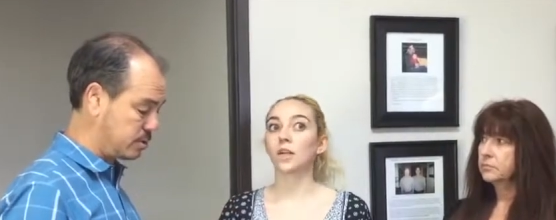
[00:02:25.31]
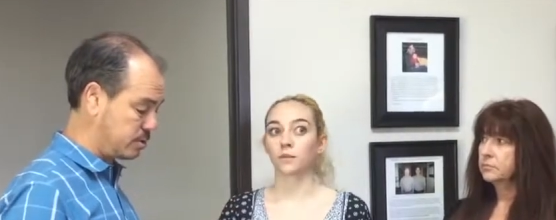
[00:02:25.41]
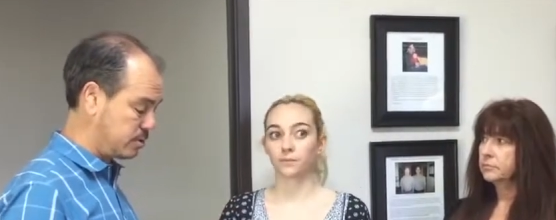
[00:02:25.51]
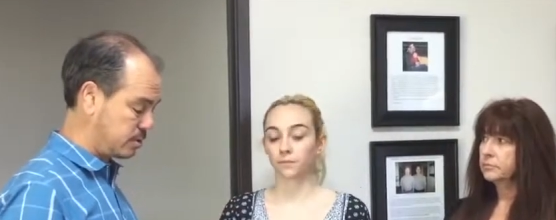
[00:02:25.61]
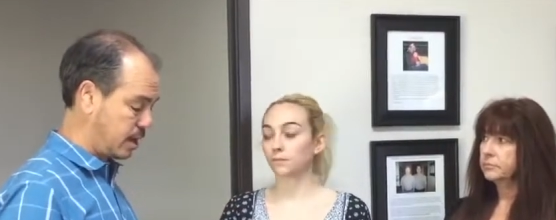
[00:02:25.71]
Speaker 1: Yeah.
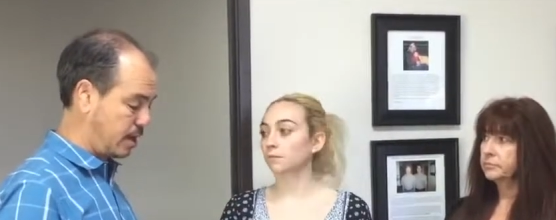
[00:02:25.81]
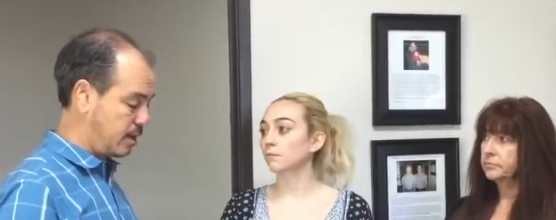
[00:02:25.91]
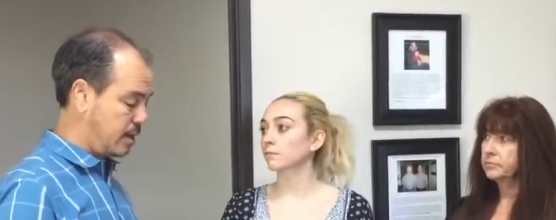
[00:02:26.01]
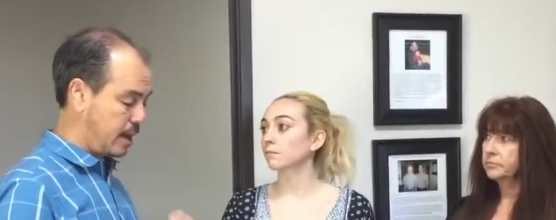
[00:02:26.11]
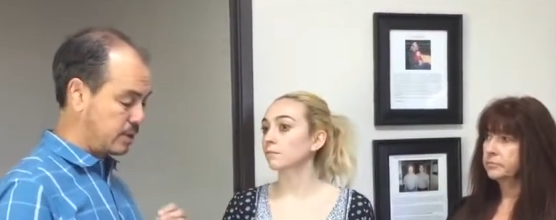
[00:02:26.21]
Okay.
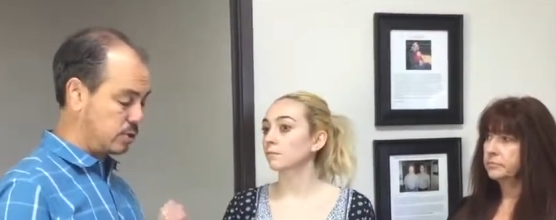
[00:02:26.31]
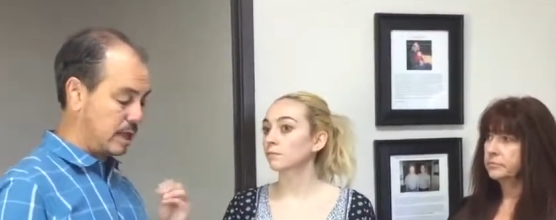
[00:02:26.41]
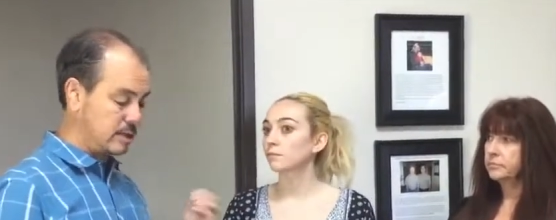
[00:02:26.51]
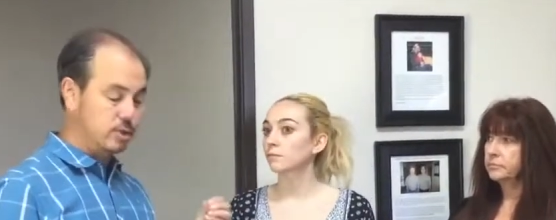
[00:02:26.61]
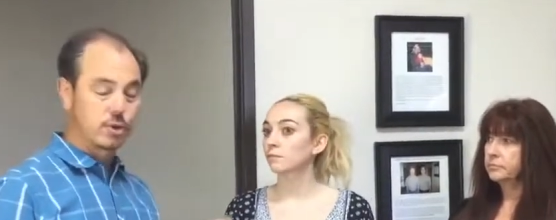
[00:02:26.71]
And so
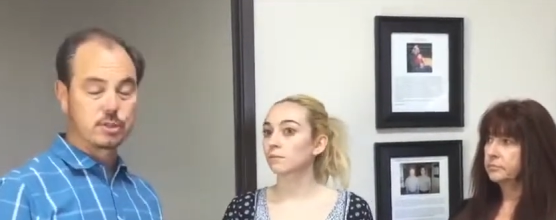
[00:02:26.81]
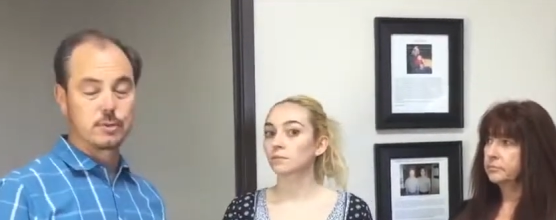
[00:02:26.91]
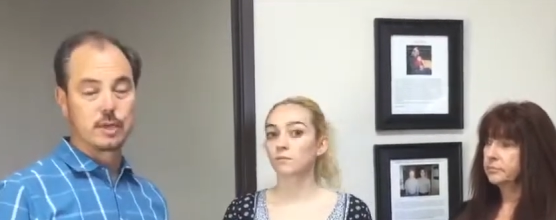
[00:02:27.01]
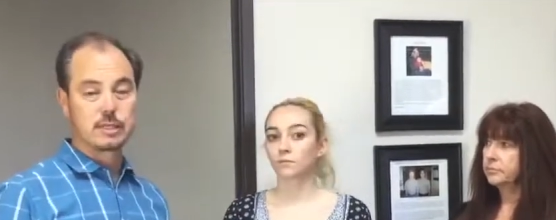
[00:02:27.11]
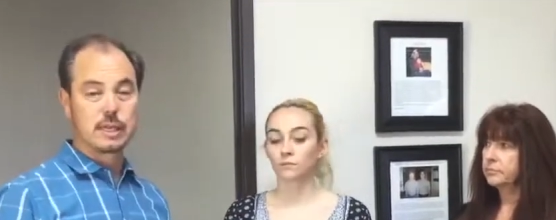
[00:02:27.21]
that's interesting
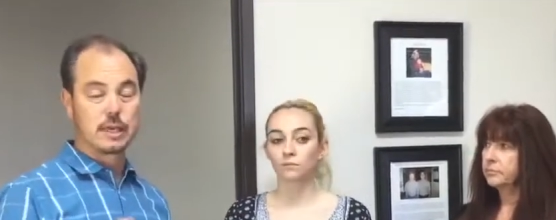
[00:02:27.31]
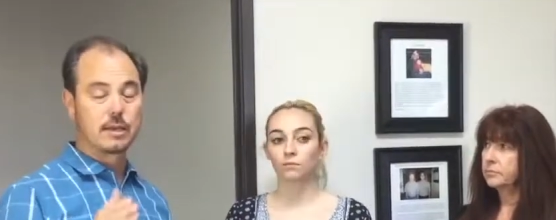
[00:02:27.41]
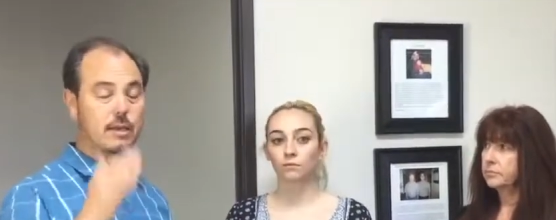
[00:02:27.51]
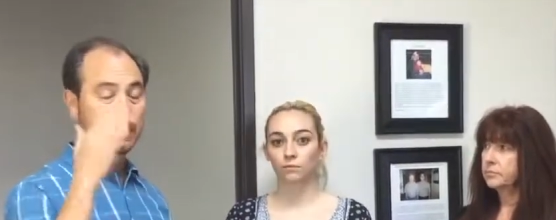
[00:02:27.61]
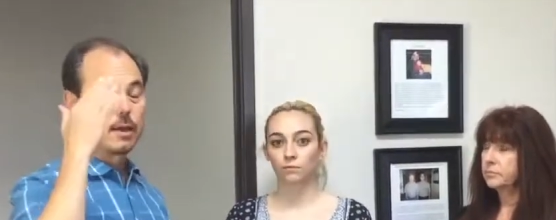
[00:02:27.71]
because again.